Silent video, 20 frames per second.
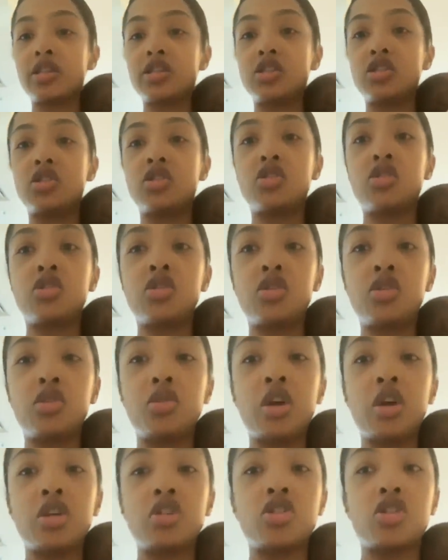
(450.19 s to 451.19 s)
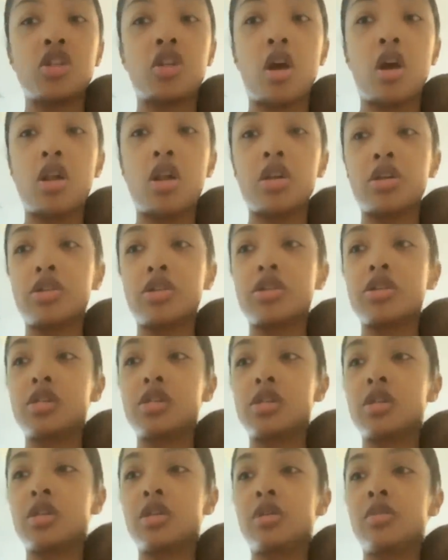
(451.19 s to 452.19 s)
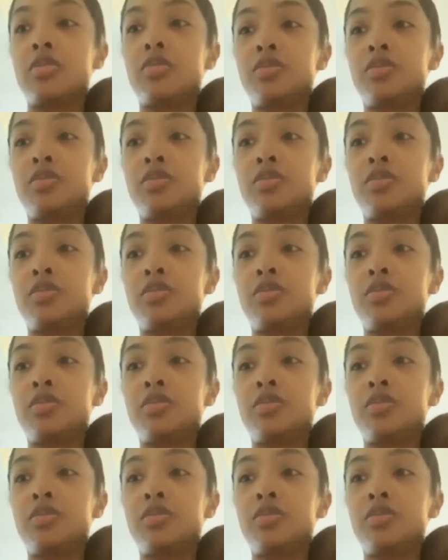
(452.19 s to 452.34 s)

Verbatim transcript: It's two hundred dollars.